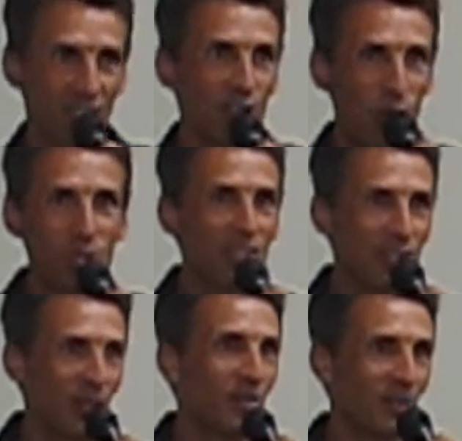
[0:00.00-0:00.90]
You know what to
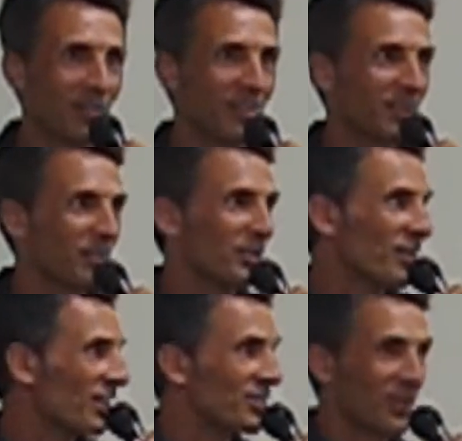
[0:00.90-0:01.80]
do, but you're
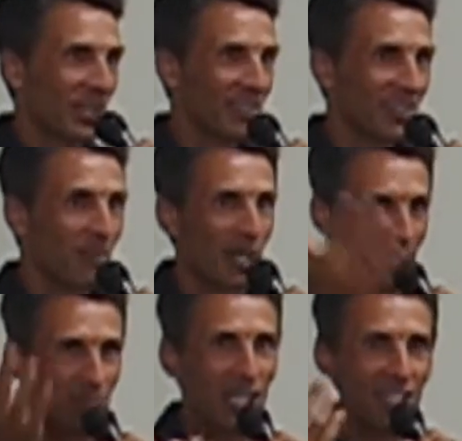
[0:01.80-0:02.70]
not doing it. Come on,
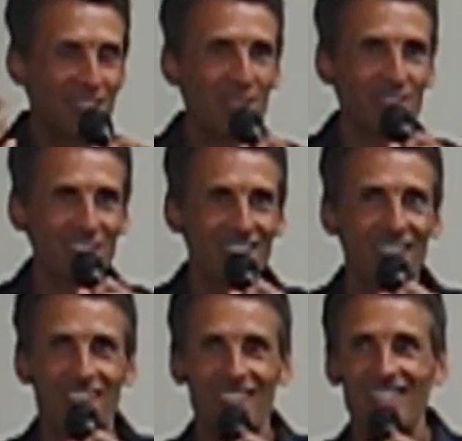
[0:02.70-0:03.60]
keep the hands up. Let's
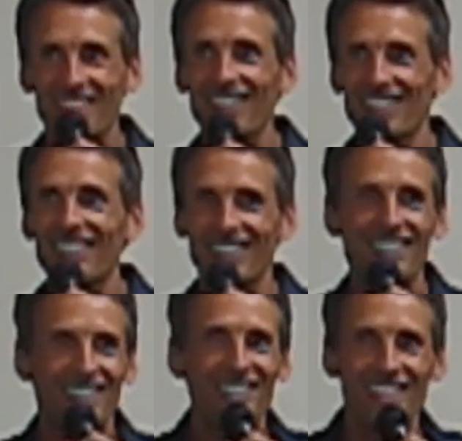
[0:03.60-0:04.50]
see.
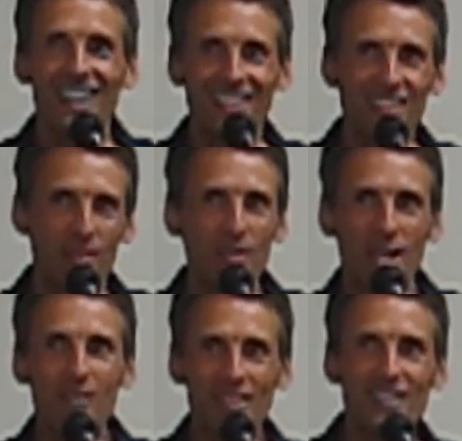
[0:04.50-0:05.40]
Yeah,
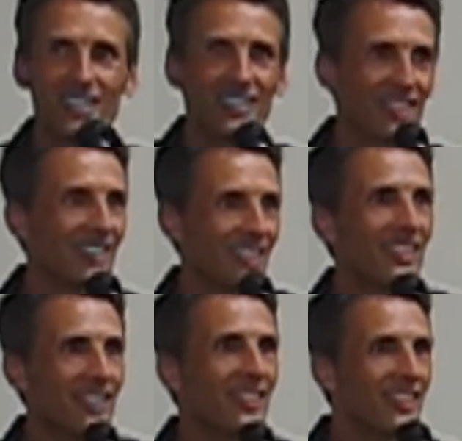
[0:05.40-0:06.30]
sometimes?
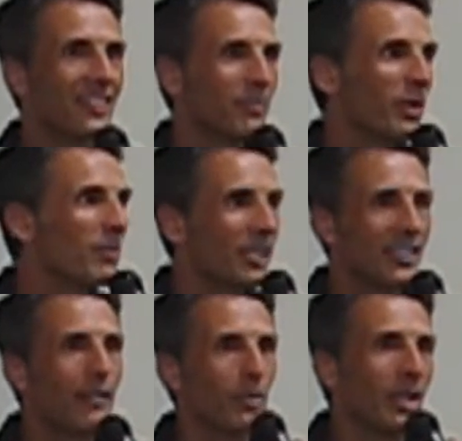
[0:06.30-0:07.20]
pretty much
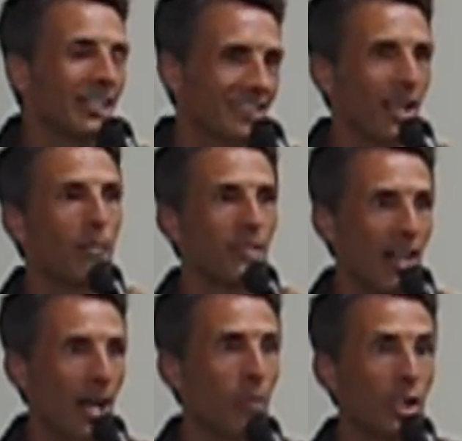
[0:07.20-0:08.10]
everybody
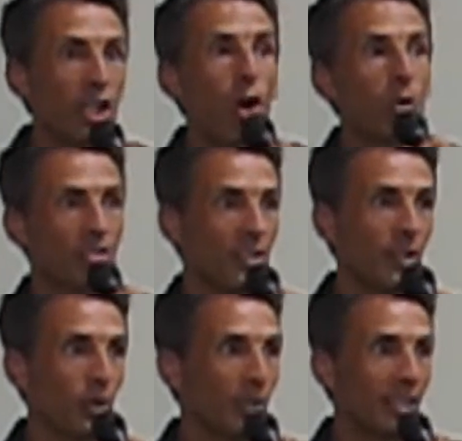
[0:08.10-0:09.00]
sometime. We know what to
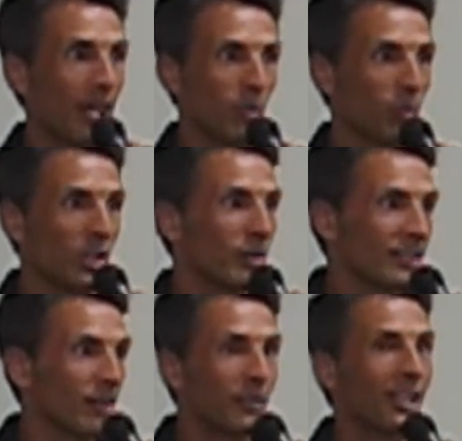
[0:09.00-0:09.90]
do, and yet we do
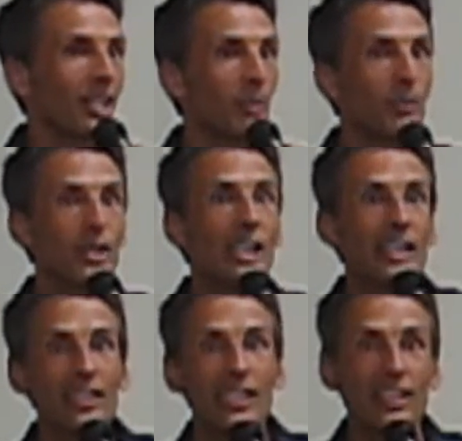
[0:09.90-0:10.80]
something
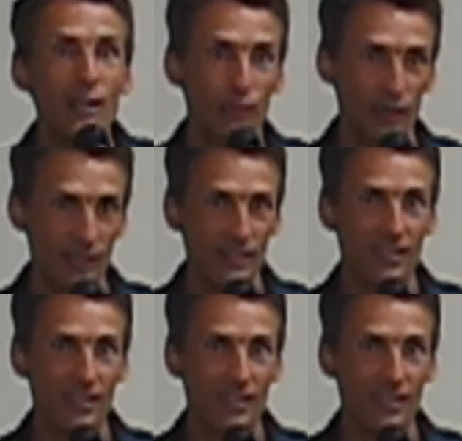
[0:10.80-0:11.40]
completely different.